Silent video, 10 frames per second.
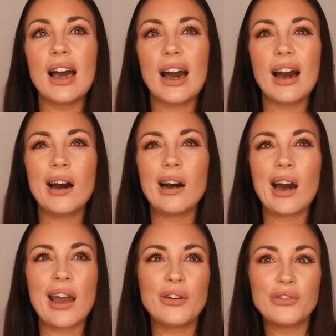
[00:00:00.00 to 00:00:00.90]

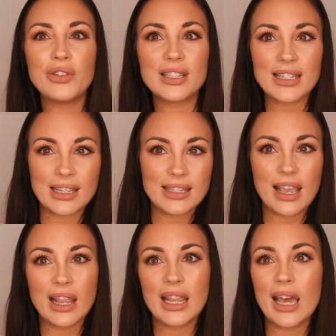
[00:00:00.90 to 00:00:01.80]
I don't feel
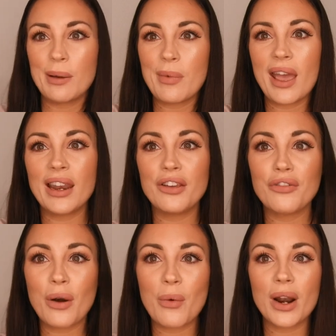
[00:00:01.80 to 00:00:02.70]
sexy in them, and
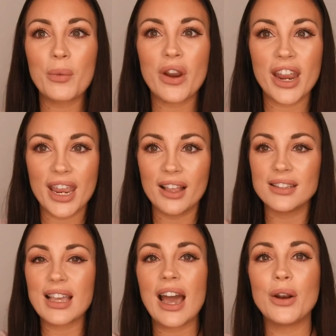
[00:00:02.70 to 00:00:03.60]
if I want to wear
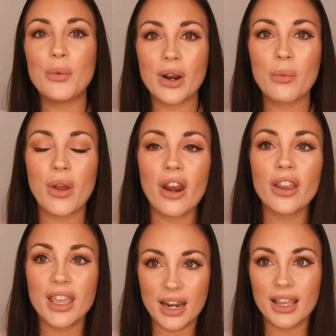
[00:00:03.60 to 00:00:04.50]
heels, I don't want to
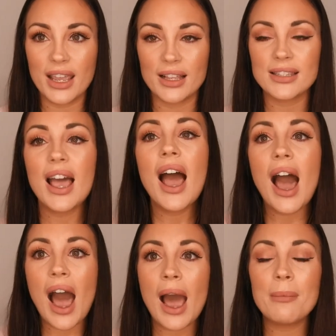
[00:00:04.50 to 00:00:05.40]
wear kitten heels.
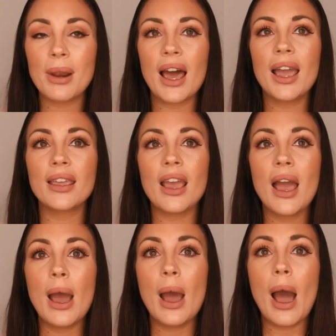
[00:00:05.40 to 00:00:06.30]
I'm like
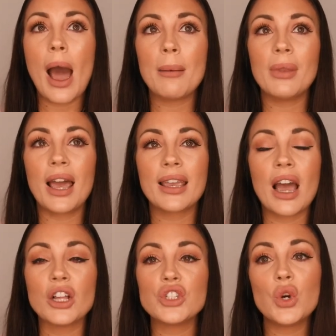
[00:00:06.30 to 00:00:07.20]

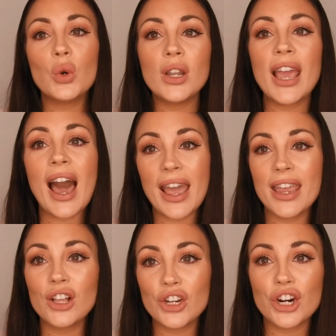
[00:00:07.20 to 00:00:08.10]
a totally high
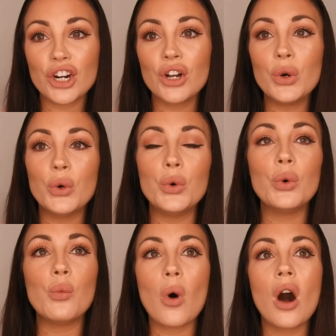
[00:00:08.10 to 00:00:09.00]
heel girl
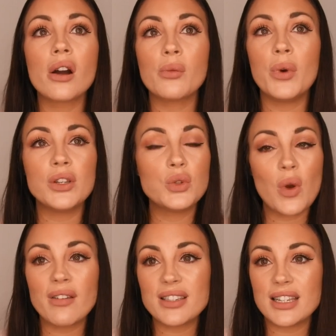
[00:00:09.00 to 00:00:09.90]
who walk with
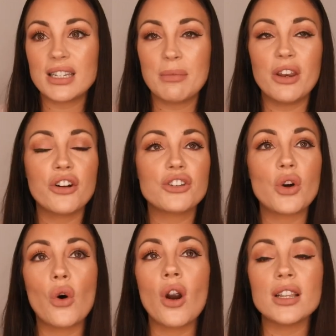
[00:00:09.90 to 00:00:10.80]
12
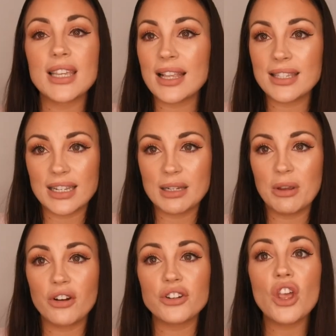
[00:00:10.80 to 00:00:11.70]
centimeters or 10
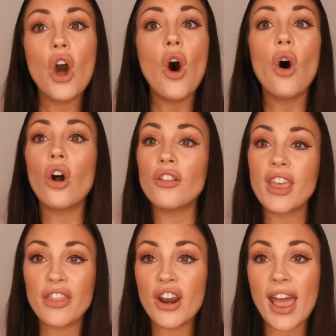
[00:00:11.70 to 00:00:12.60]
centimeters. Or on
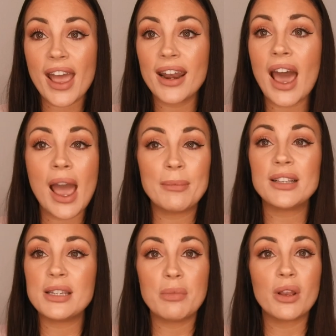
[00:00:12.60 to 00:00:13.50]
the other hand, I'm
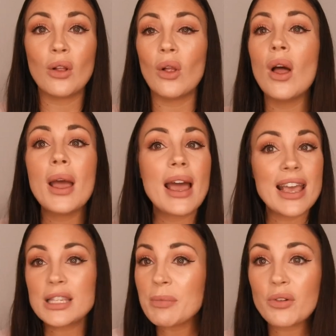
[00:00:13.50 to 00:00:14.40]
the typical
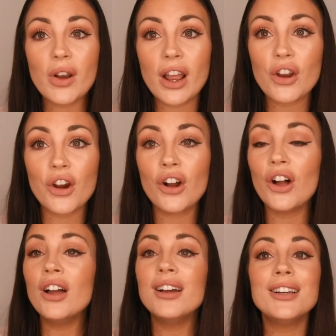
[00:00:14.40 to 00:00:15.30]
espadrilla
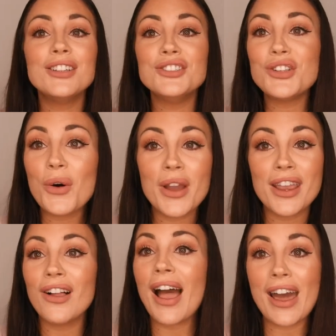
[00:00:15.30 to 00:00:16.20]
girl, no
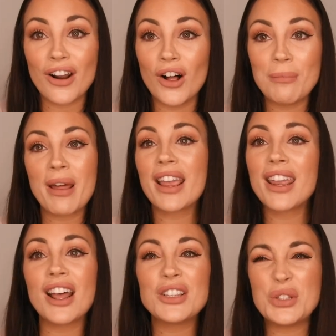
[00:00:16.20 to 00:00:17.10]
heel at all. But I
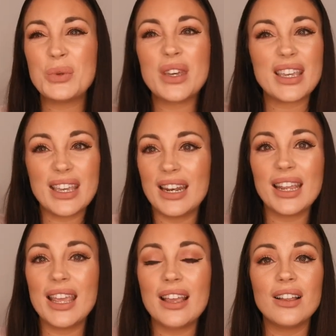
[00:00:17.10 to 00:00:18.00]
cannot do the
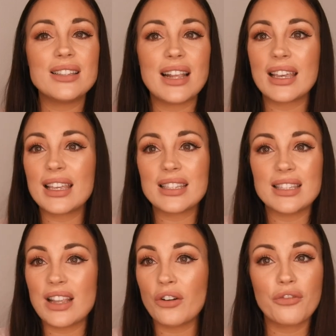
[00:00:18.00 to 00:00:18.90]
kitten heel. It's like
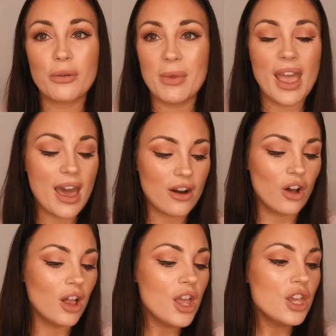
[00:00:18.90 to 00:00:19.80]
it's not for me at
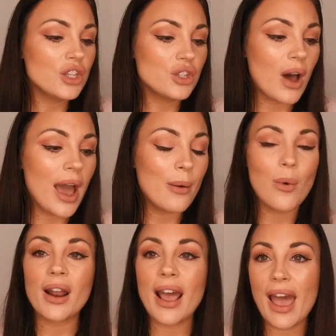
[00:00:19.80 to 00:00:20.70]
all. So I
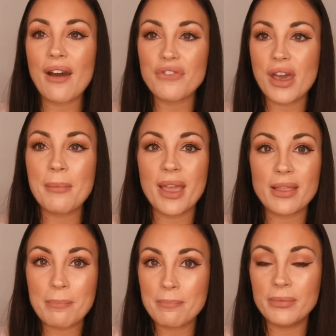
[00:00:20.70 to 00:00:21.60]
want to have them
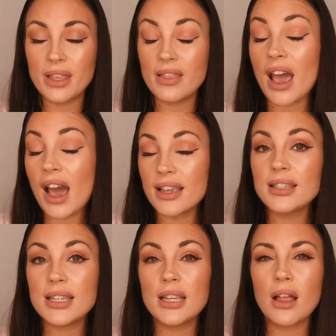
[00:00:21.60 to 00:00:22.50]
in the
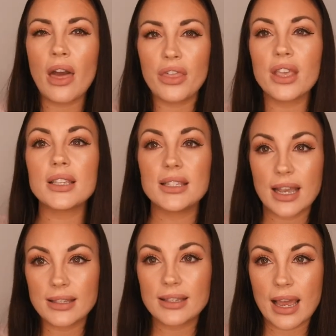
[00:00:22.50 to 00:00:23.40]
highest heel. I think it's
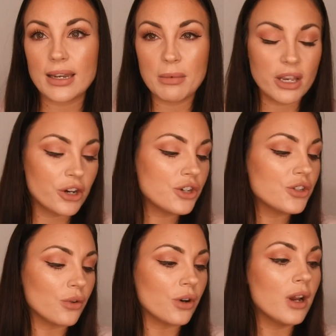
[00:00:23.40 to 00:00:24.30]
10
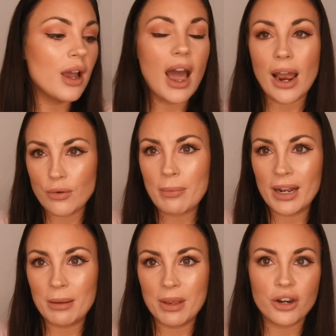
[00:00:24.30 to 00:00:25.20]
centimeters or 100
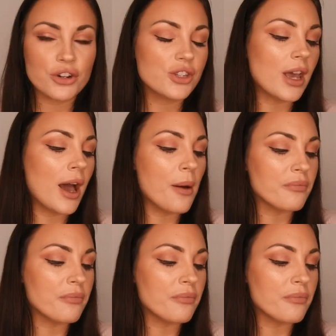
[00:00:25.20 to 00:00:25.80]
millimeters